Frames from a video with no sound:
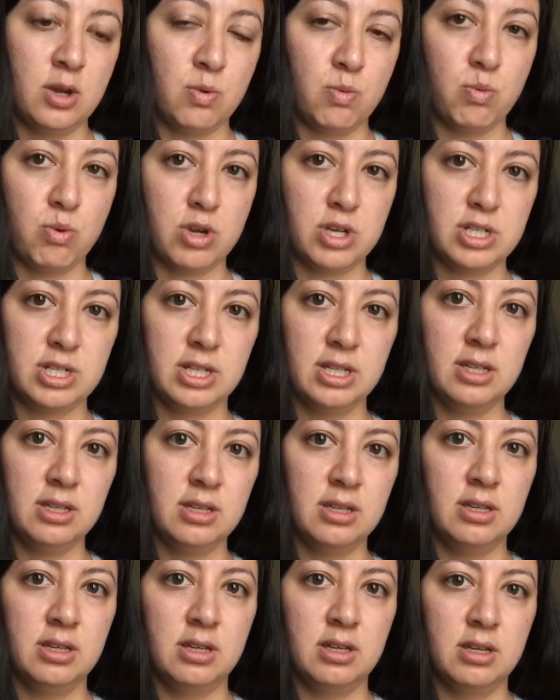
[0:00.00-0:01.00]
washing,
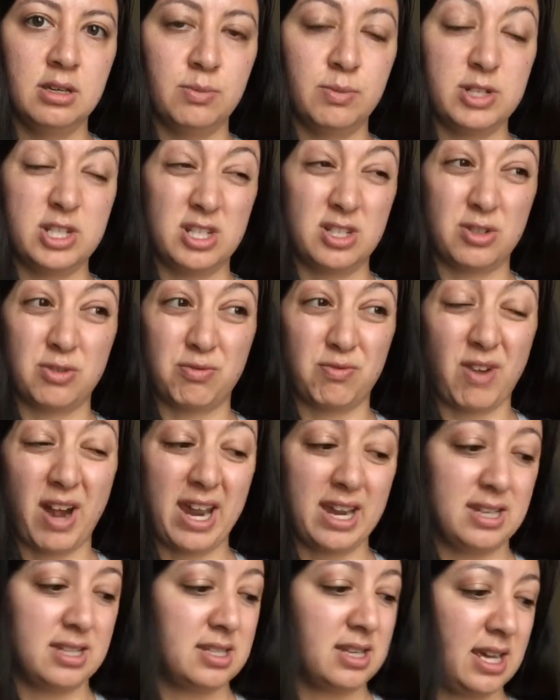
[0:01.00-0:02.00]
which is
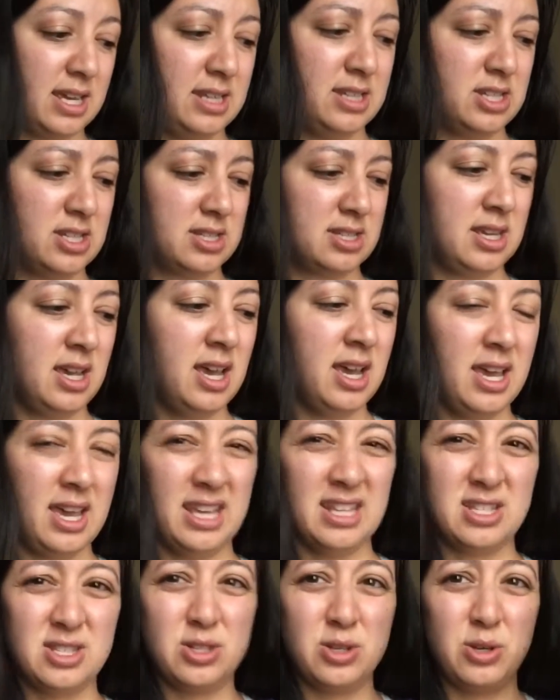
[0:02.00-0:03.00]
great. And just,
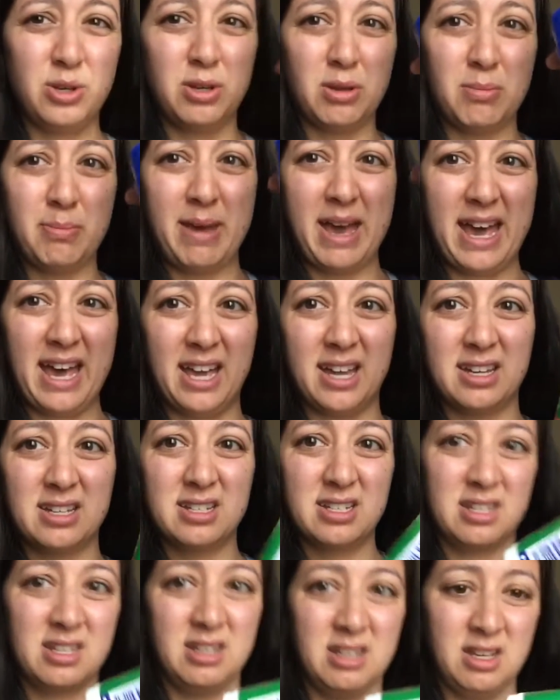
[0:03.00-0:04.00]
it's so
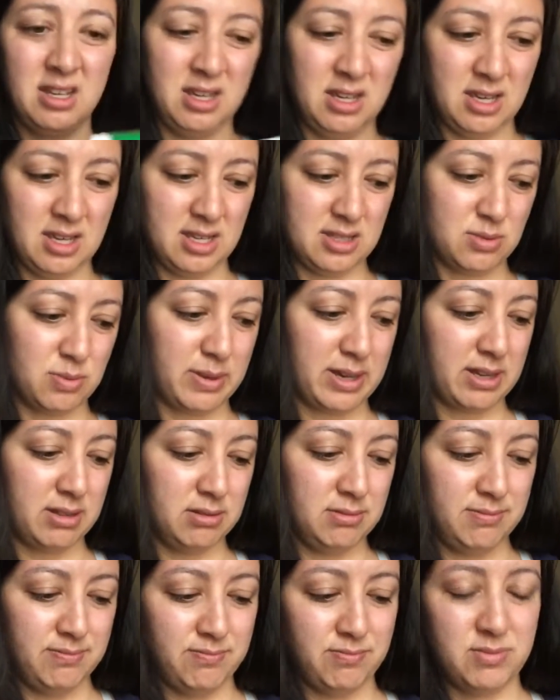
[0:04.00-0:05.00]
compact as
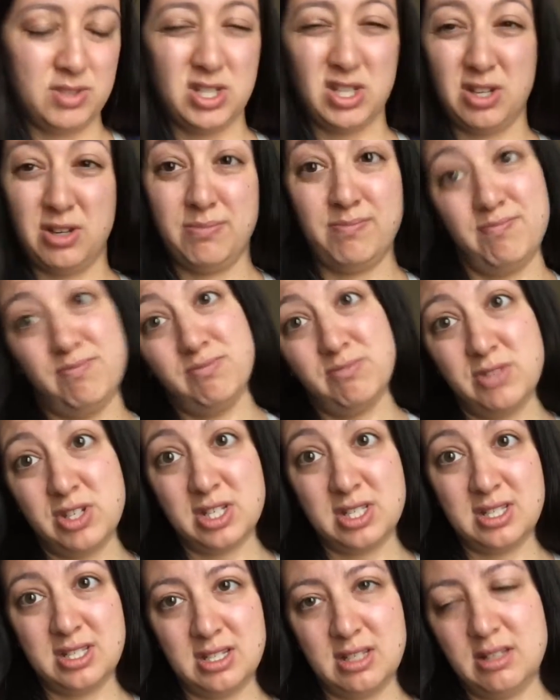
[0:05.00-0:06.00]
well, so
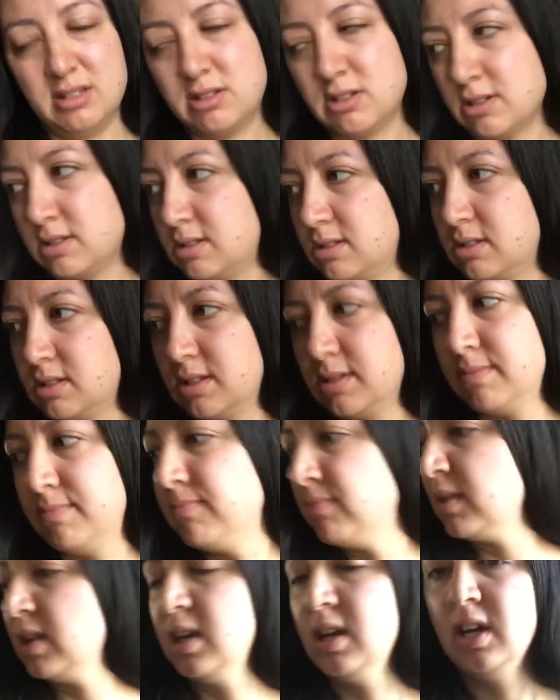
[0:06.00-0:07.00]
just
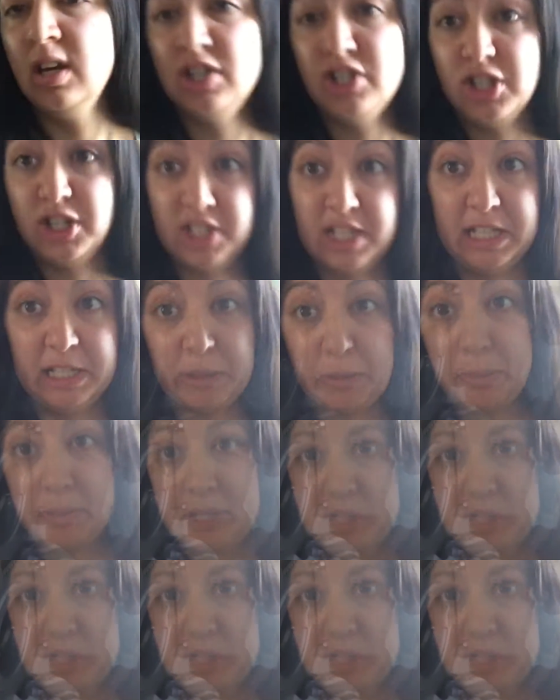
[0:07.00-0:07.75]
a little